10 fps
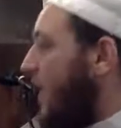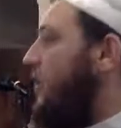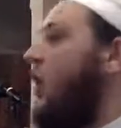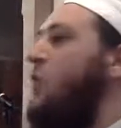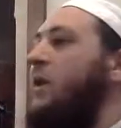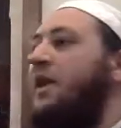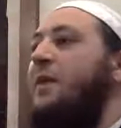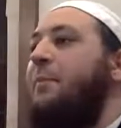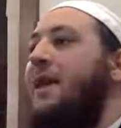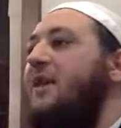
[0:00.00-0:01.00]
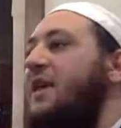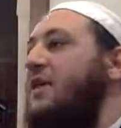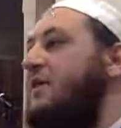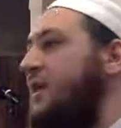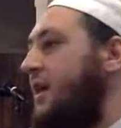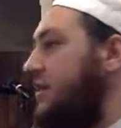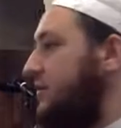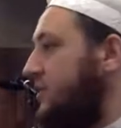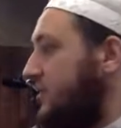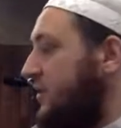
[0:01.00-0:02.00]
And no one can make these
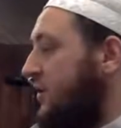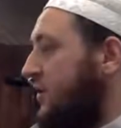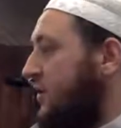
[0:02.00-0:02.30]
things